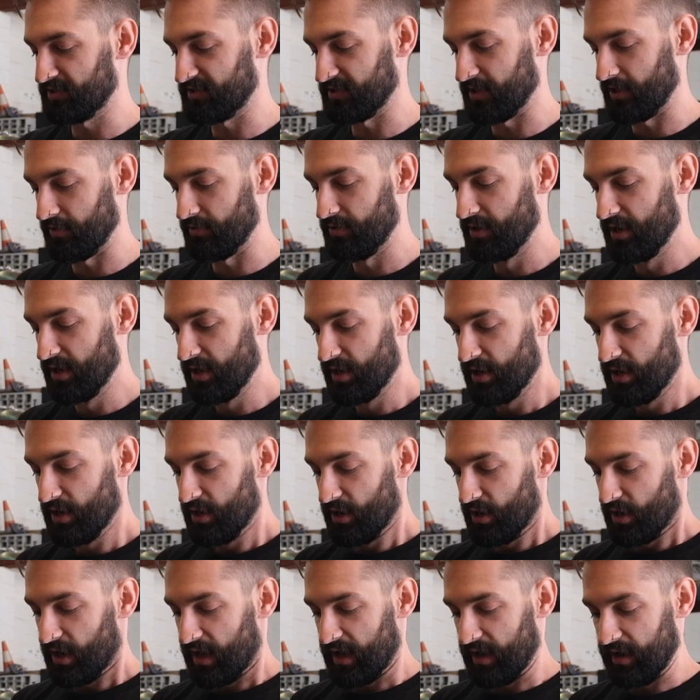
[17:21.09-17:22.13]
So
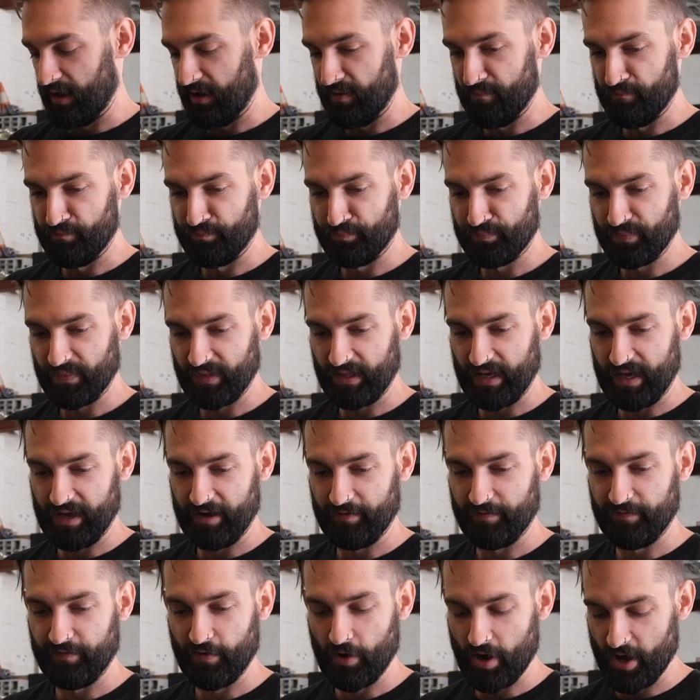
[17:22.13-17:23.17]

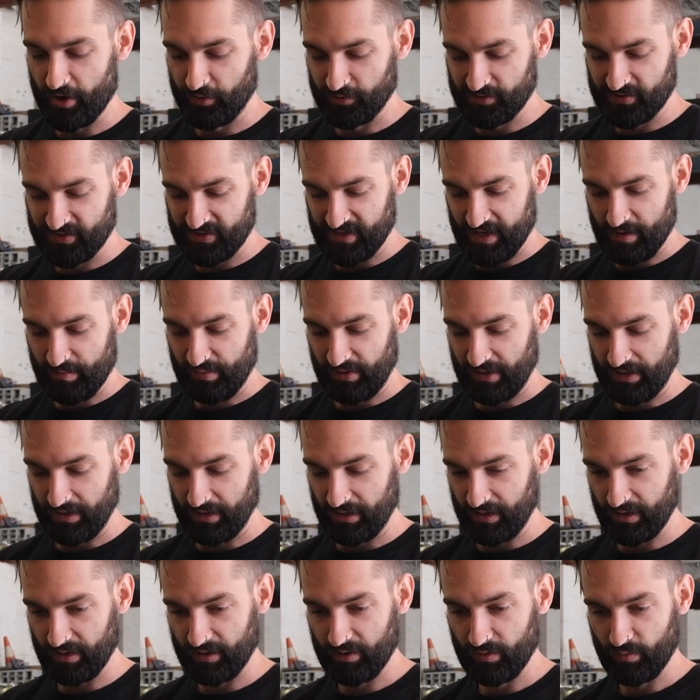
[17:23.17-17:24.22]
our final step
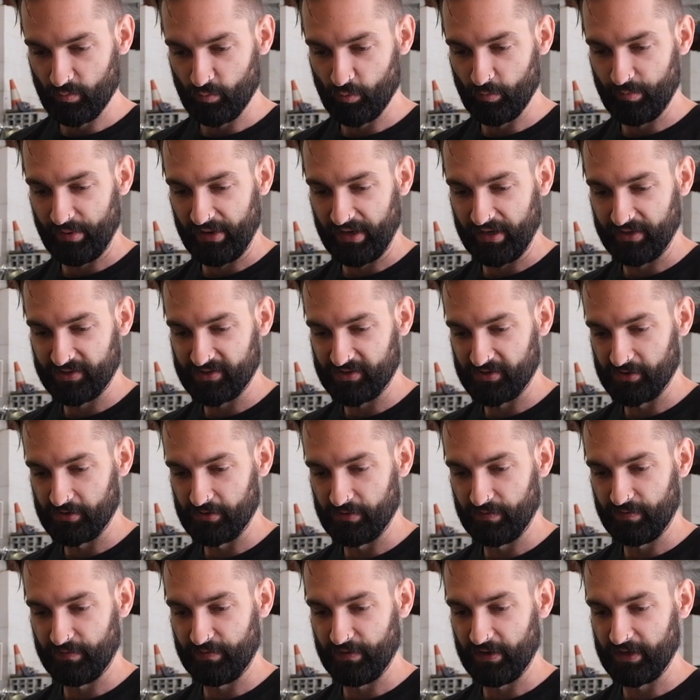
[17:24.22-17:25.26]
here will be
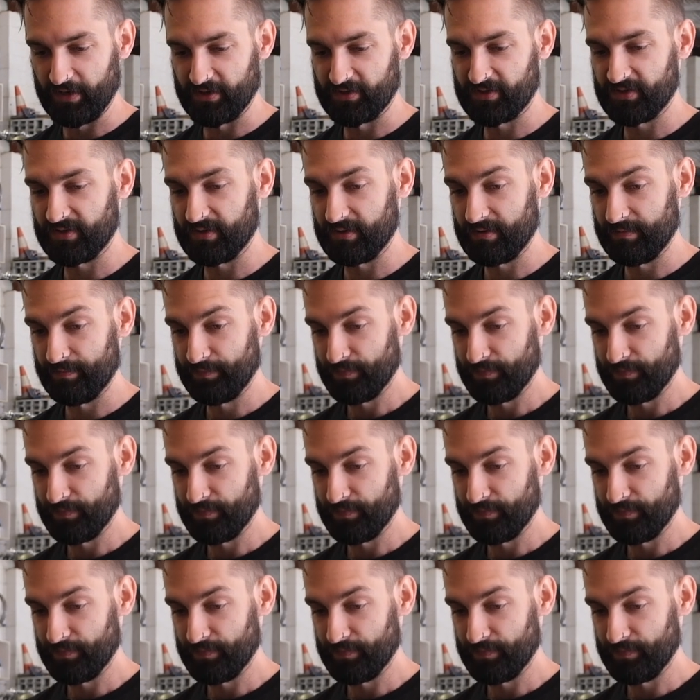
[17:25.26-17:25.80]
to fix